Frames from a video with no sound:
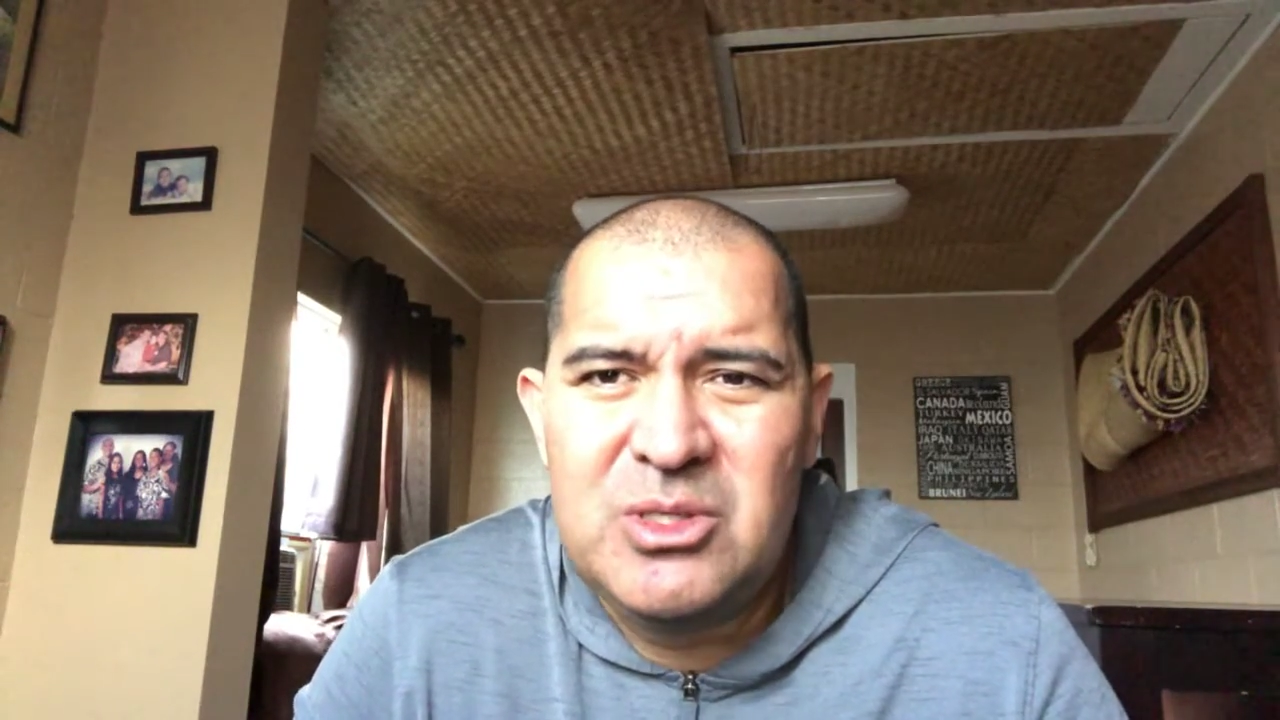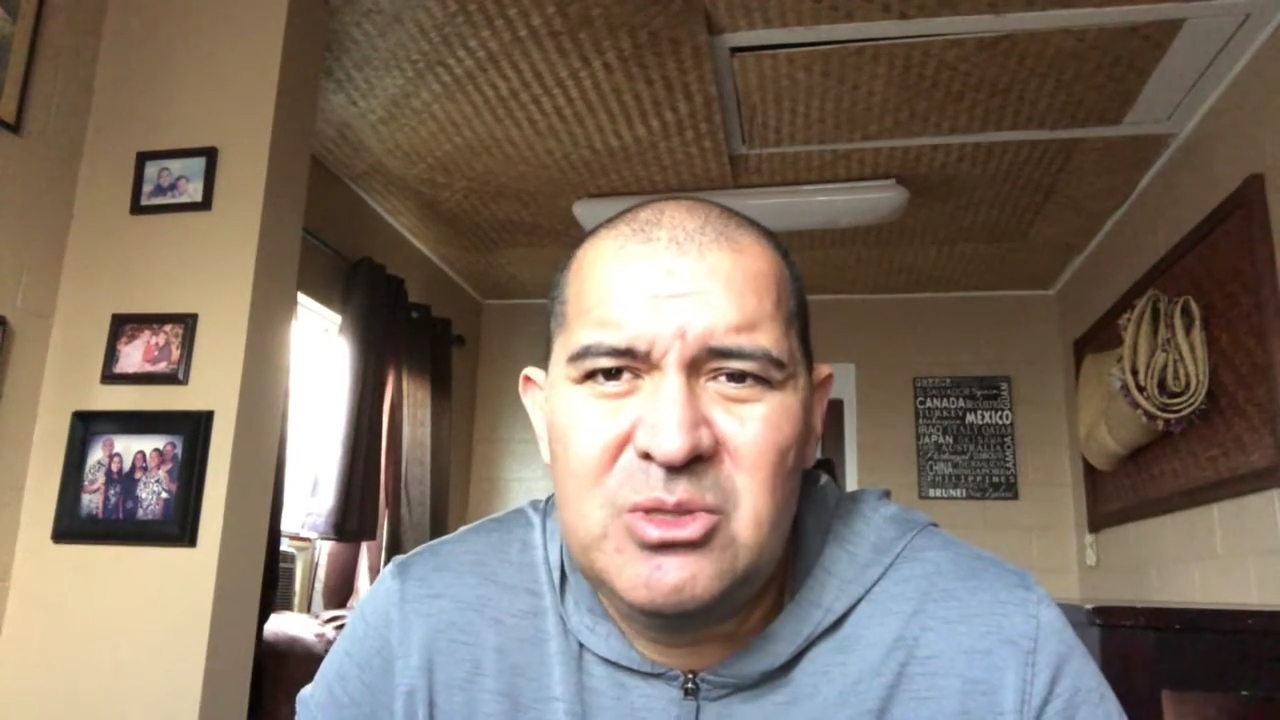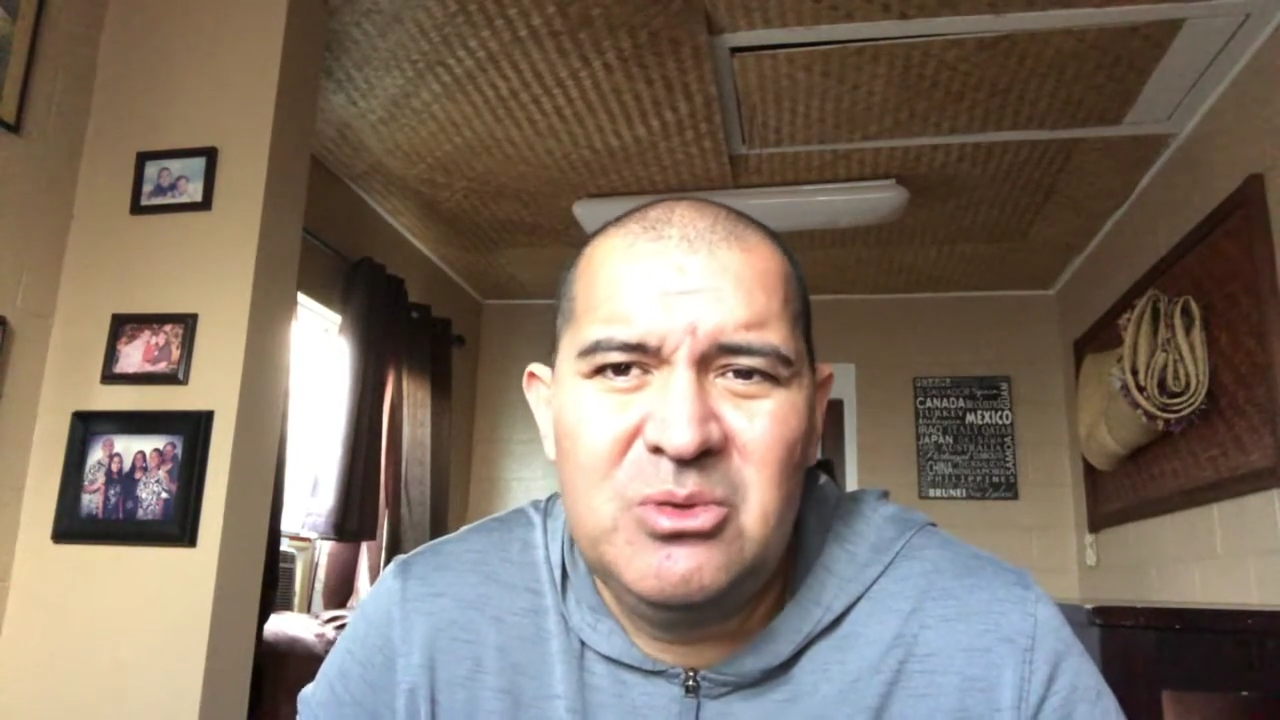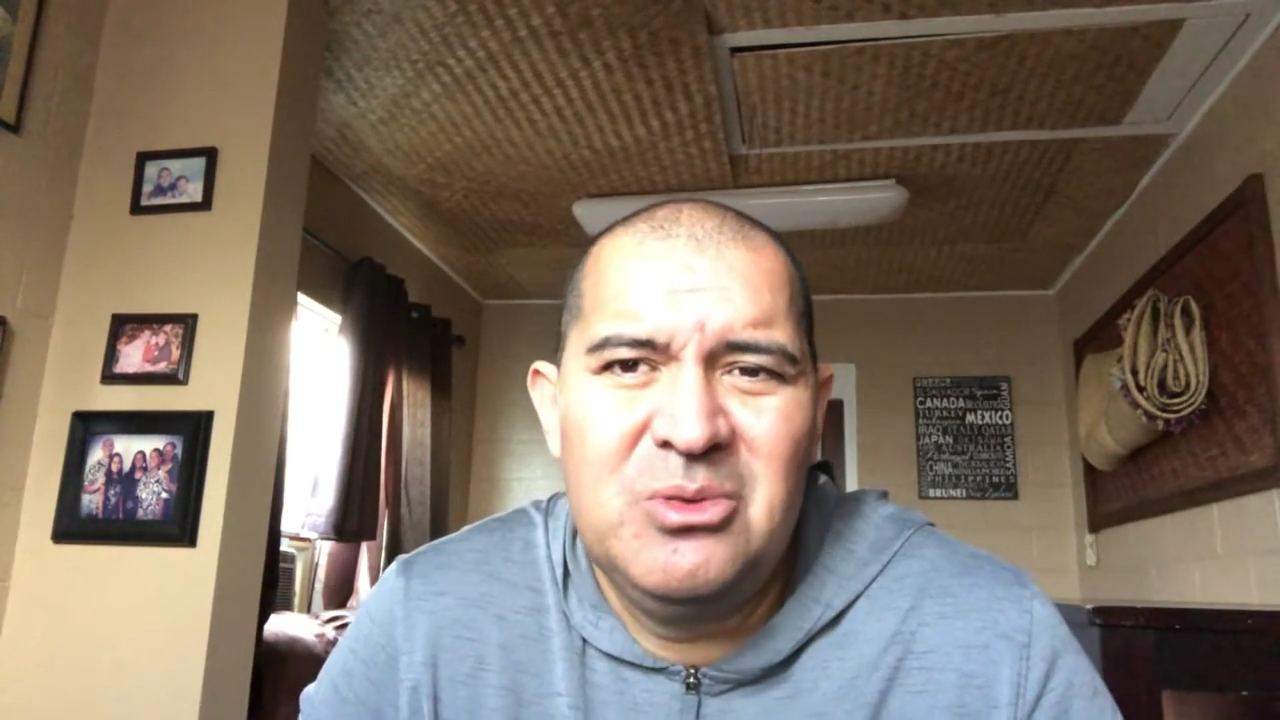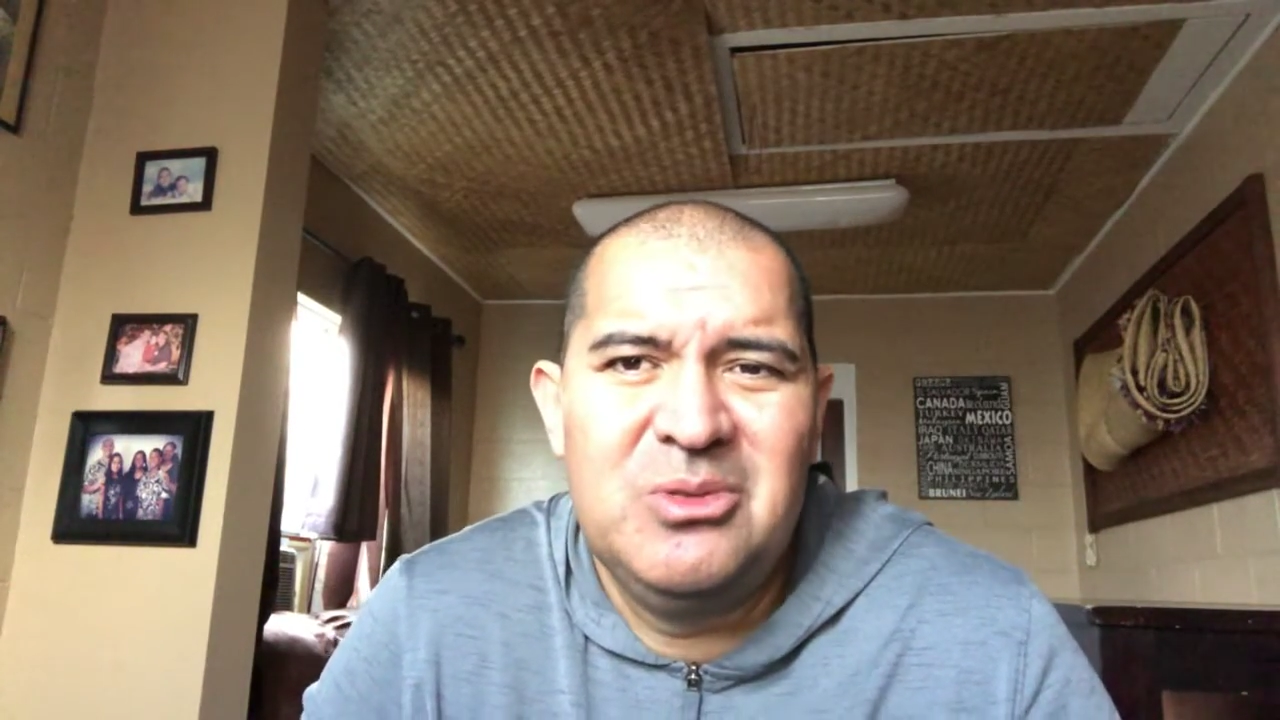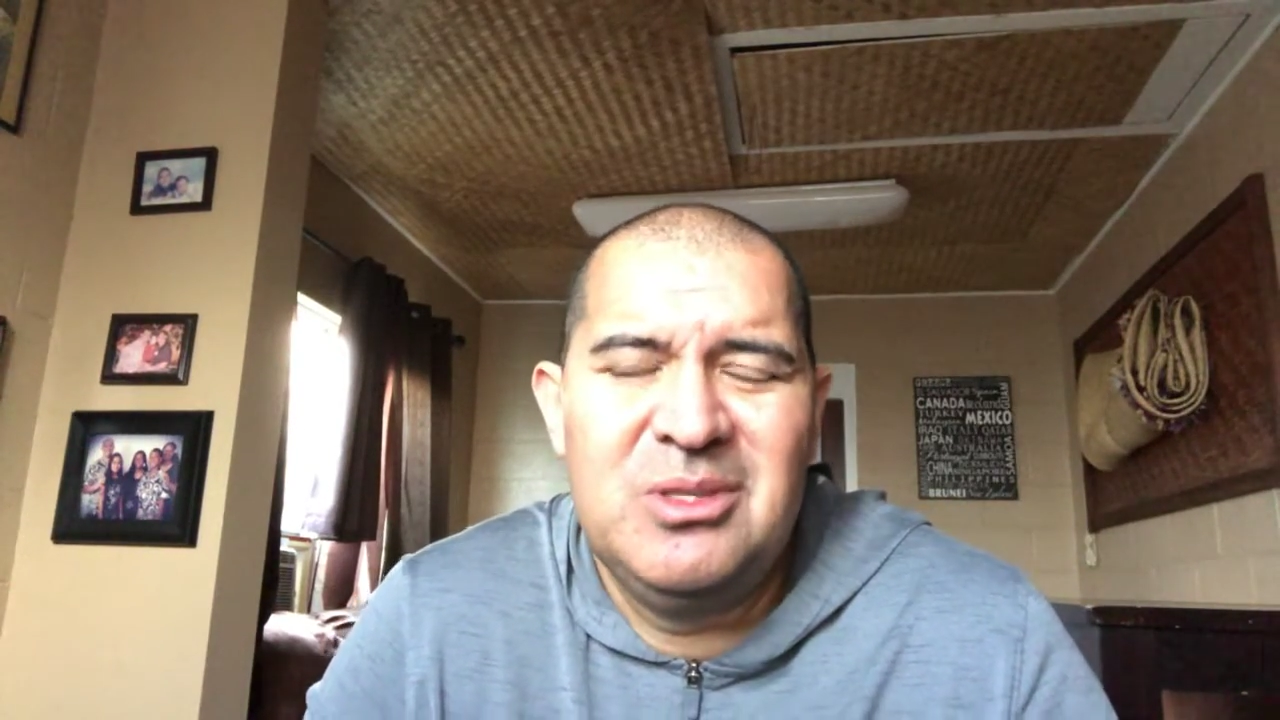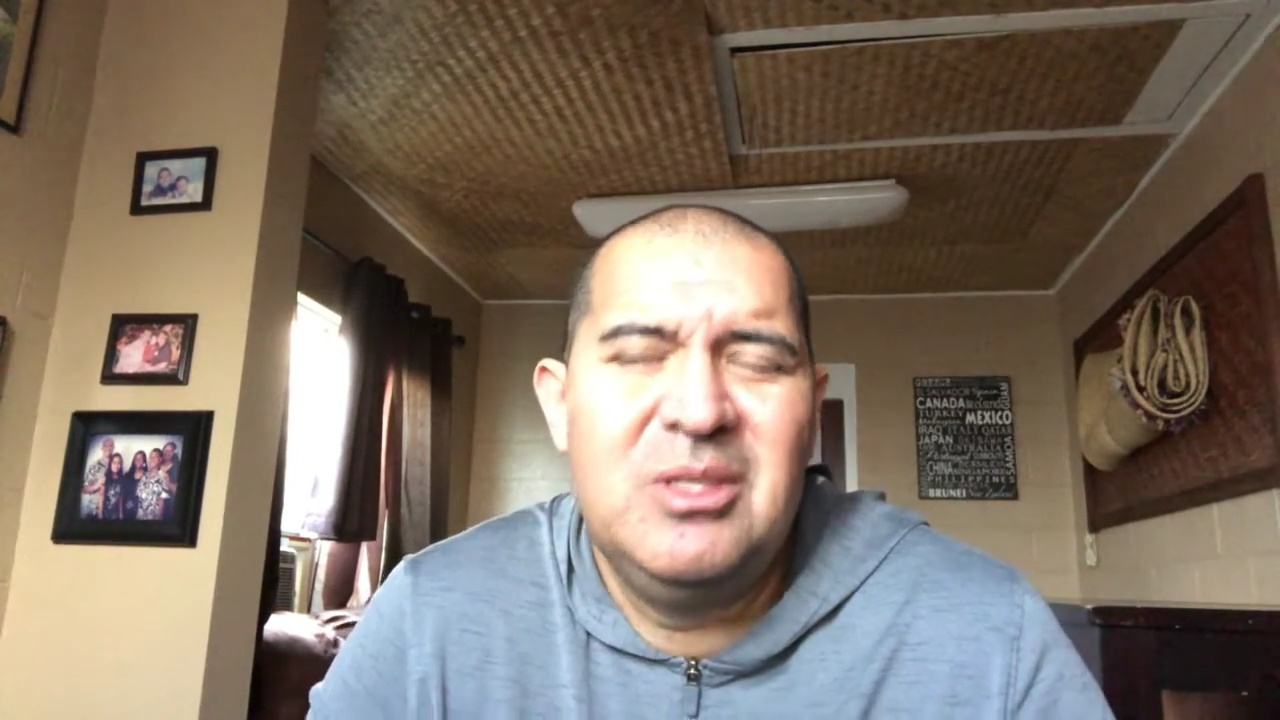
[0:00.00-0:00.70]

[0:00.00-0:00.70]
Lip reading: into